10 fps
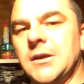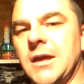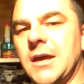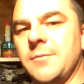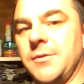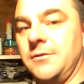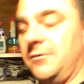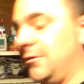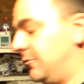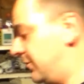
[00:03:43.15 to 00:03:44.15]
But
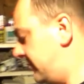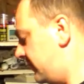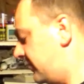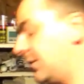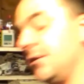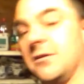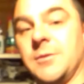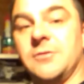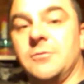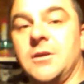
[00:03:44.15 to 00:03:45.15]
you know, drinks just like a
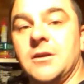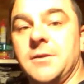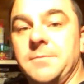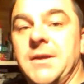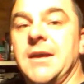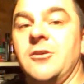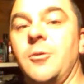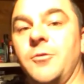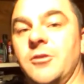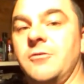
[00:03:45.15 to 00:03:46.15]
commercial lager. I had
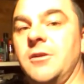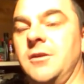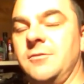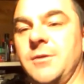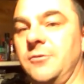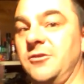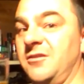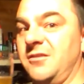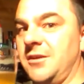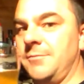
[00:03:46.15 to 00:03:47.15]
Hot Rocker earlier, it smelled just
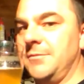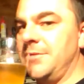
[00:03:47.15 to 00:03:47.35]
the same.